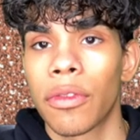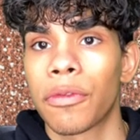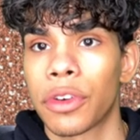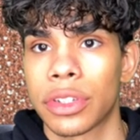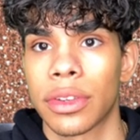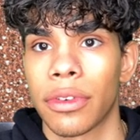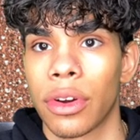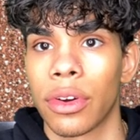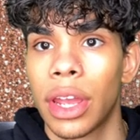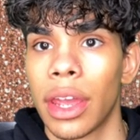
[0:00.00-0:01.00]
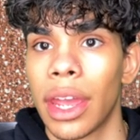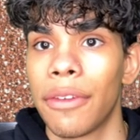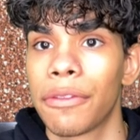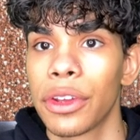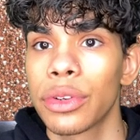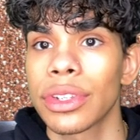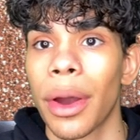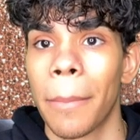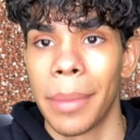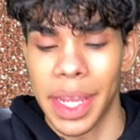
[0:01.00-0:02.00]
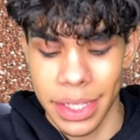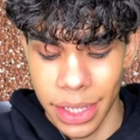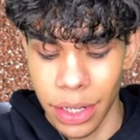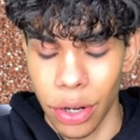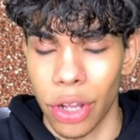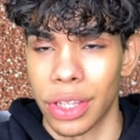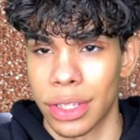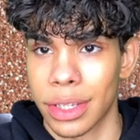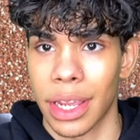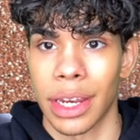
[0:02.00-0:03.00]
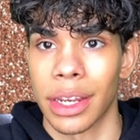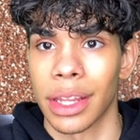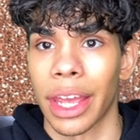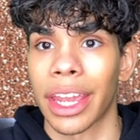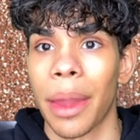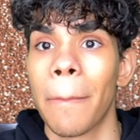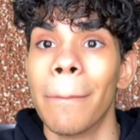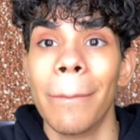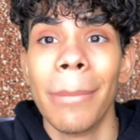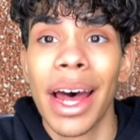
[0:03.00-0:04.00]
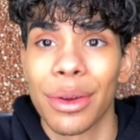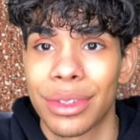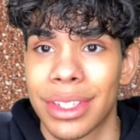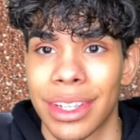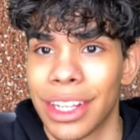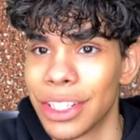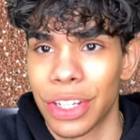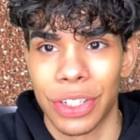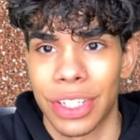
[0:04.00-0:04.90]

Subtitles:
First of all, it feels amazing on the skin. Like it melts into your